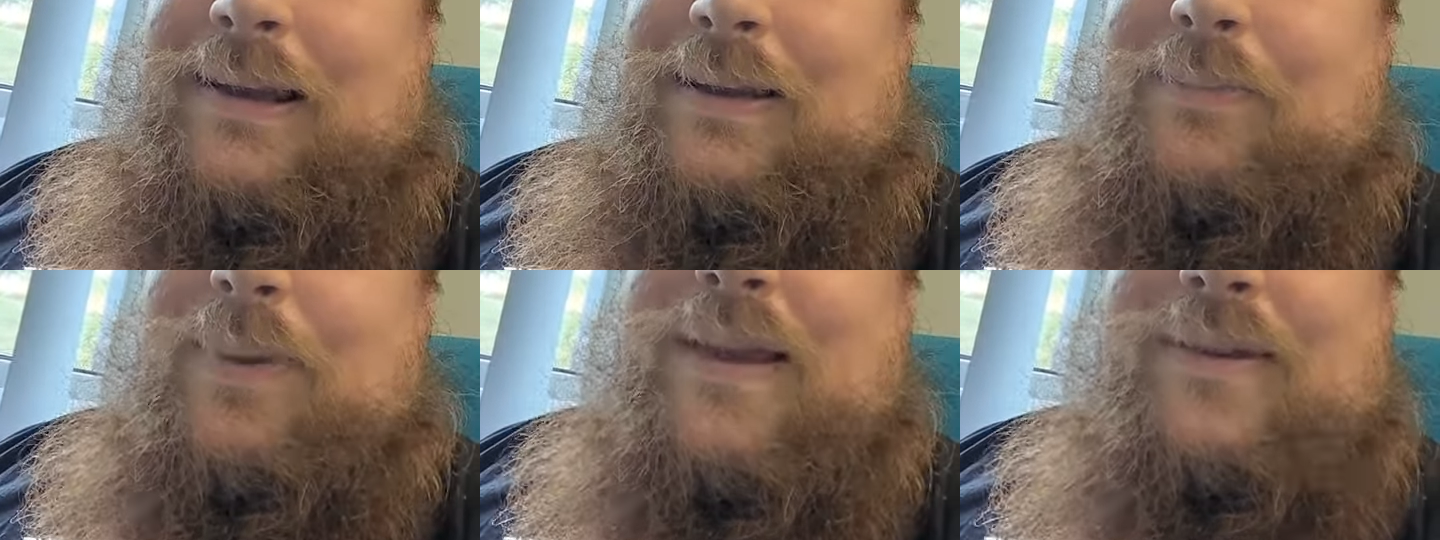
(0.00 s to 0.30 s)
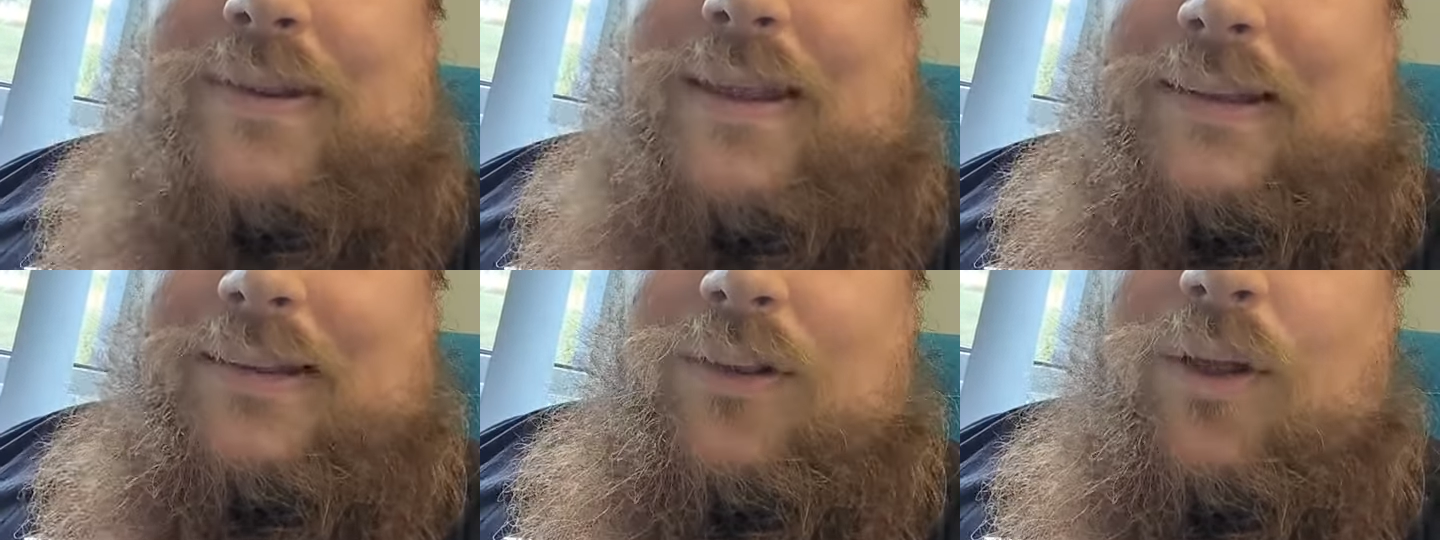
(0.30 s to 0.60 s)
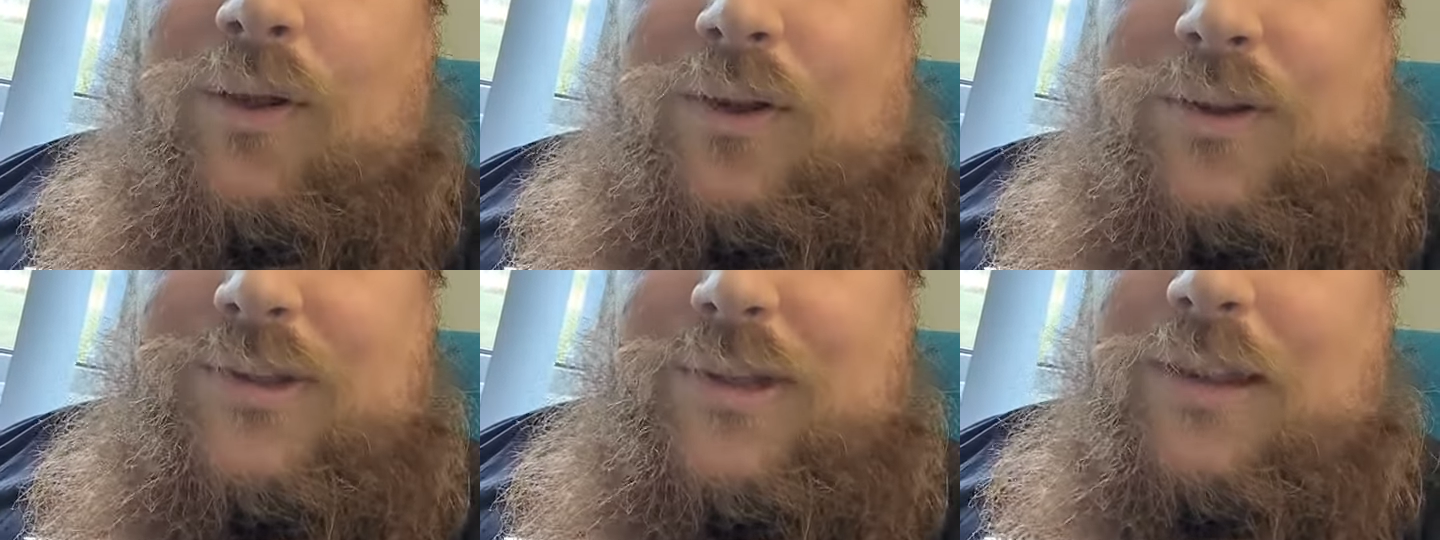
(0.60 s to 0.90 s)
Basically, I'd
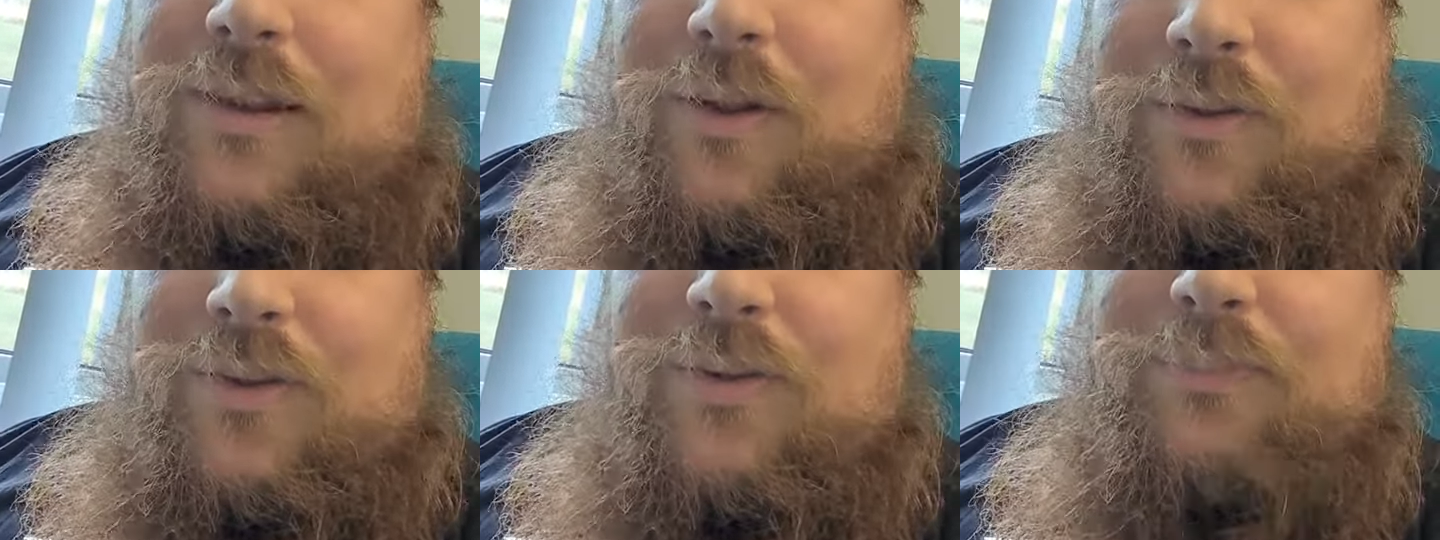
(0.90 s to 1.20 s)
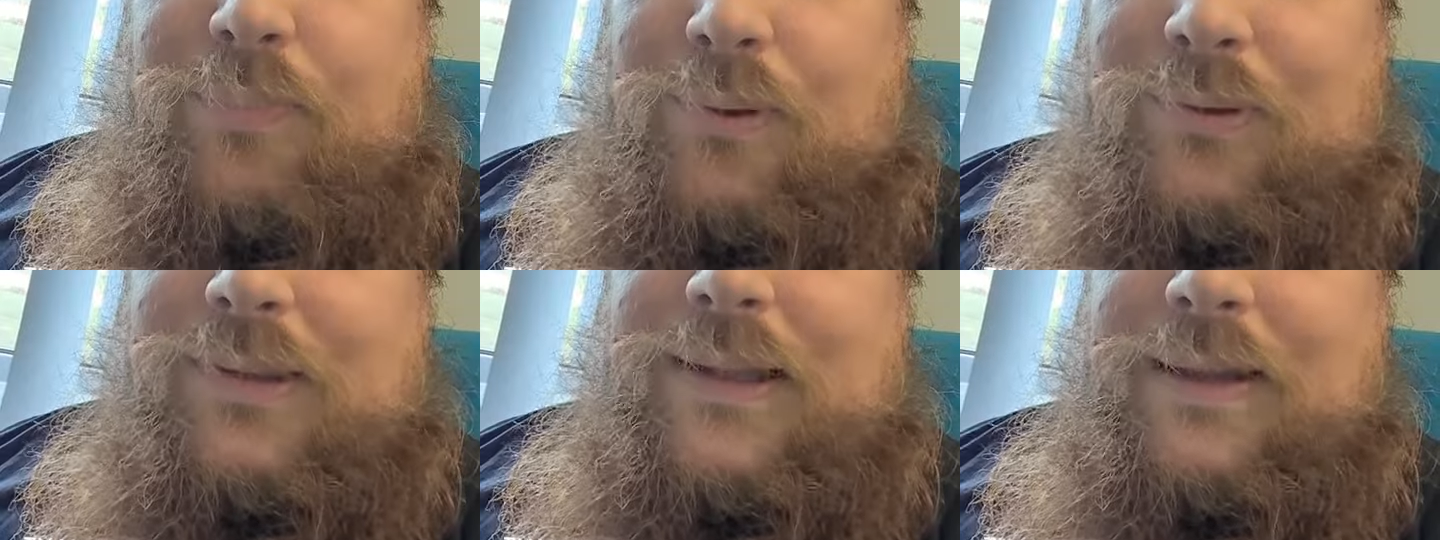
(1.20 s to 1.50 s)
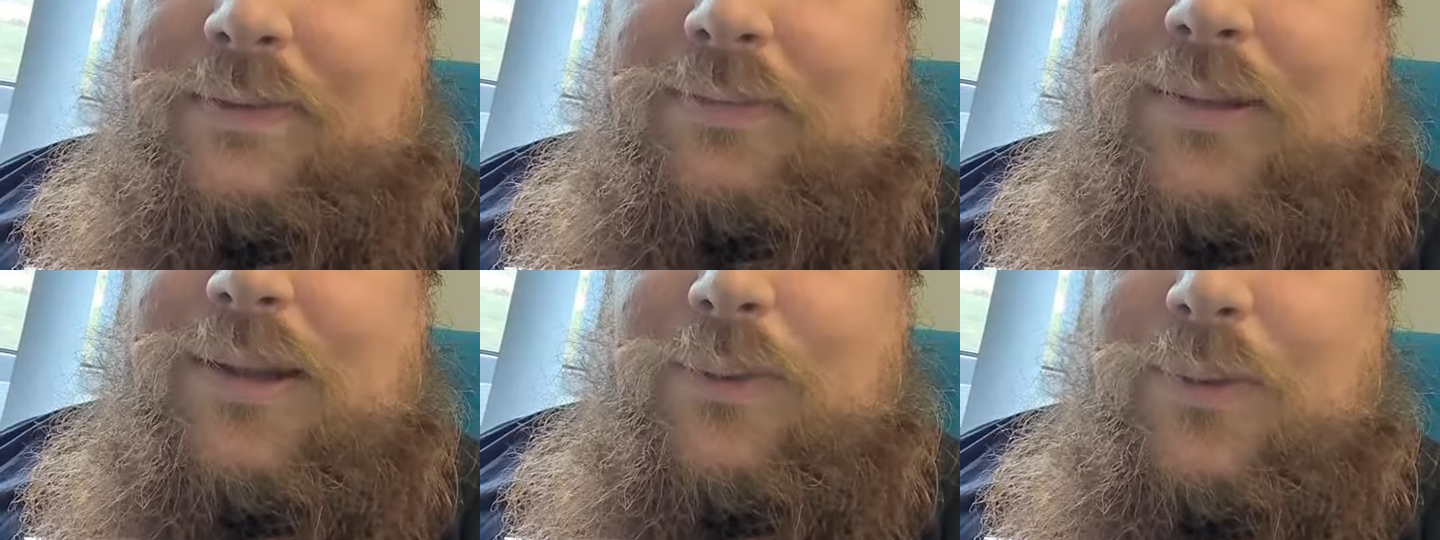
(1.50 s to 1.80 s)
lost a lot of bodily
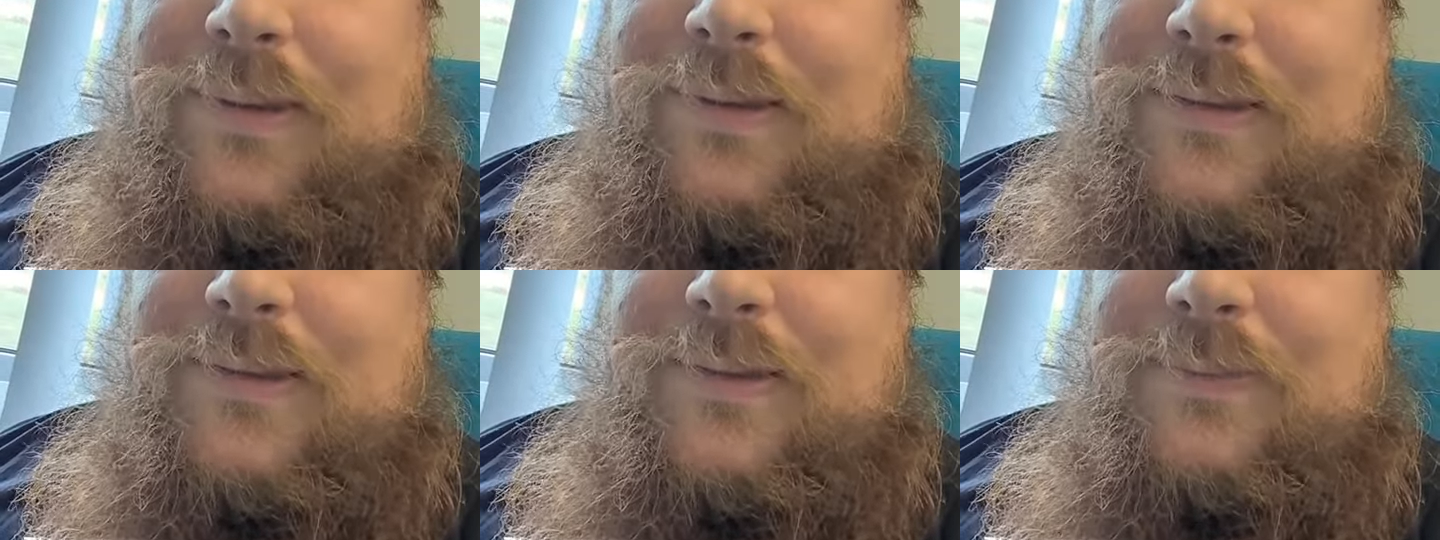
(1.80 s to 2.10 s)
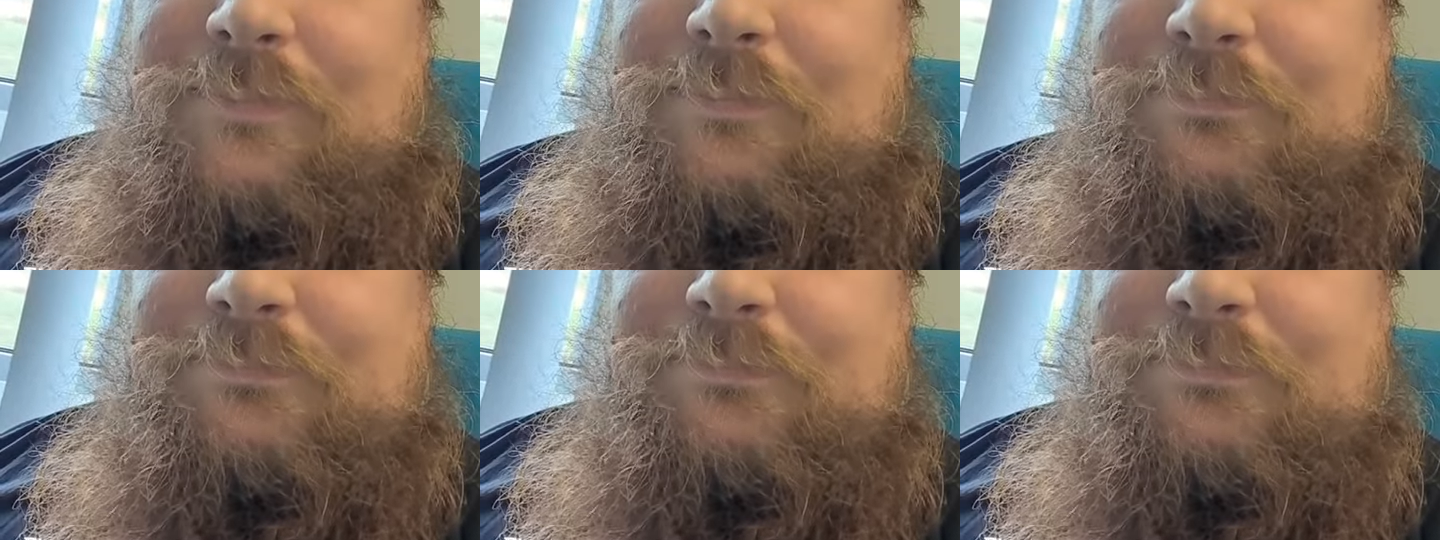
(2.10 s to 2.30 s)
fluids.